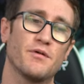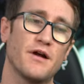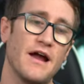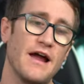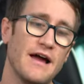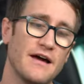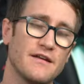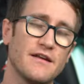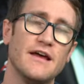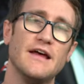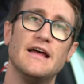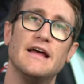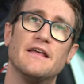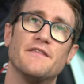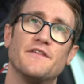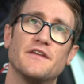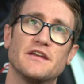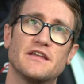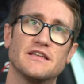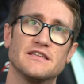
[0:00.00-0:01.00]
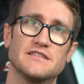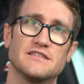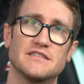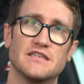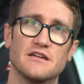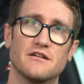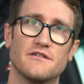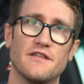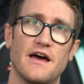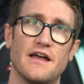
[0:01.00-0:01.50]
brand, then
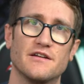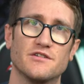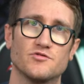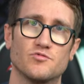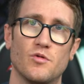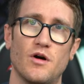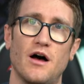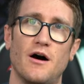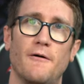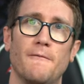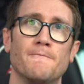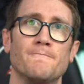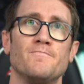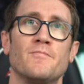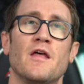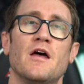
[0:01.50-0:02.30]
consider that as well.